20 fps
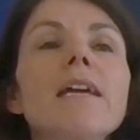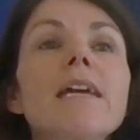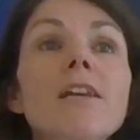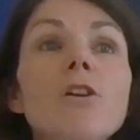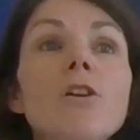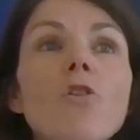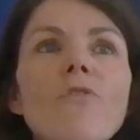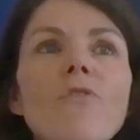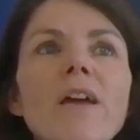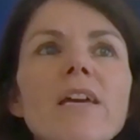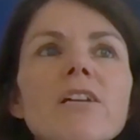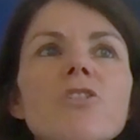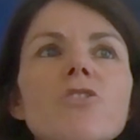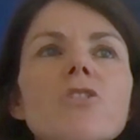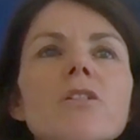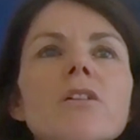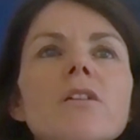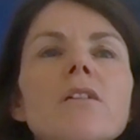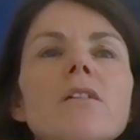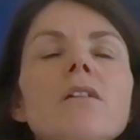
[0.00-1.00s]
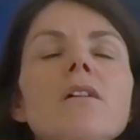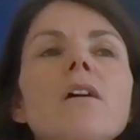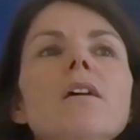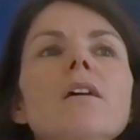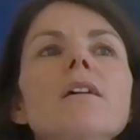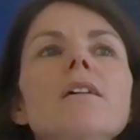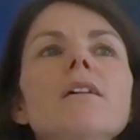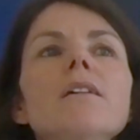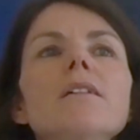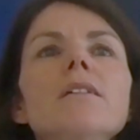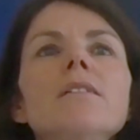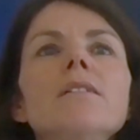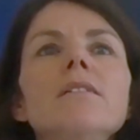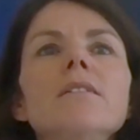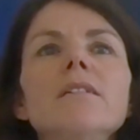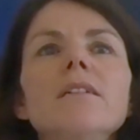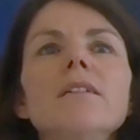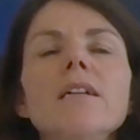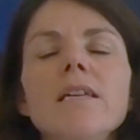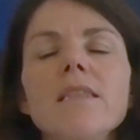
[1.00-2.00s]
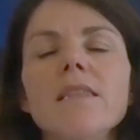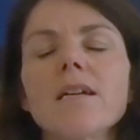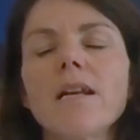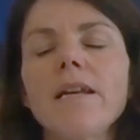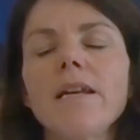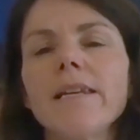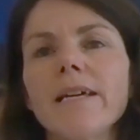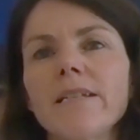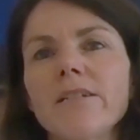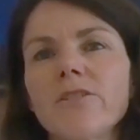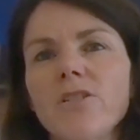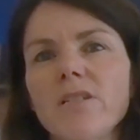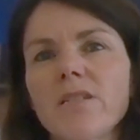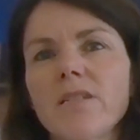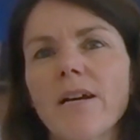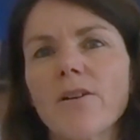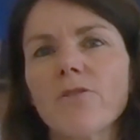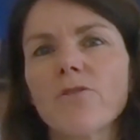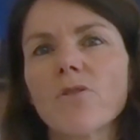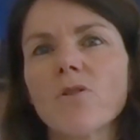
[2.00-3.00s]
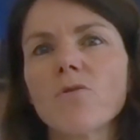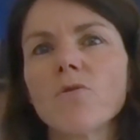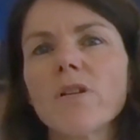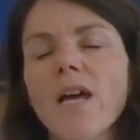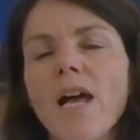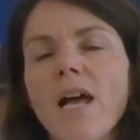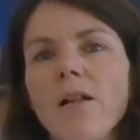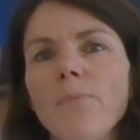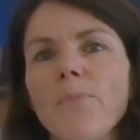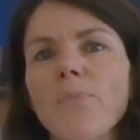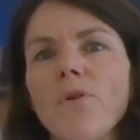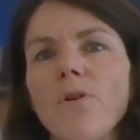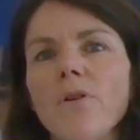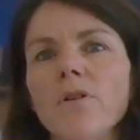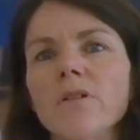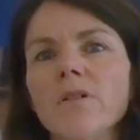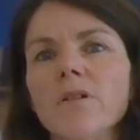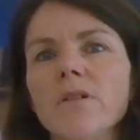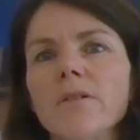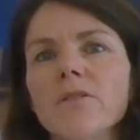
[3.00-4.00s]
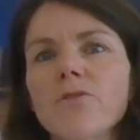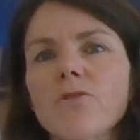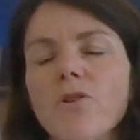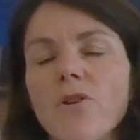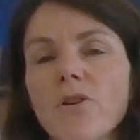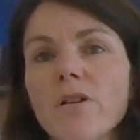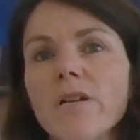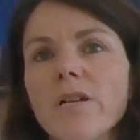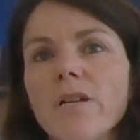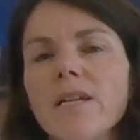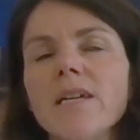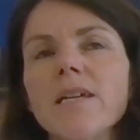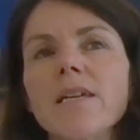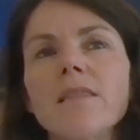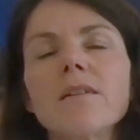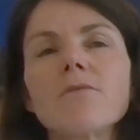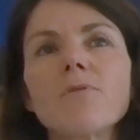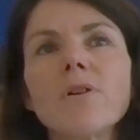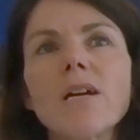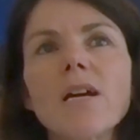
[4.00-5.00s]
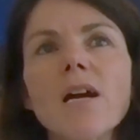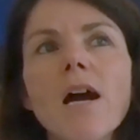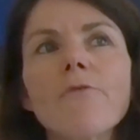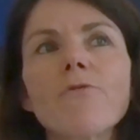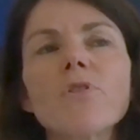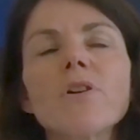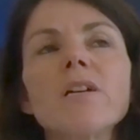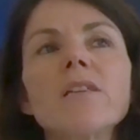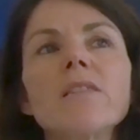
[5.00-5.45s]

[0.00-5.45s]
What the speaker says: innovation in the clean energy sector could help certainly in the recovery,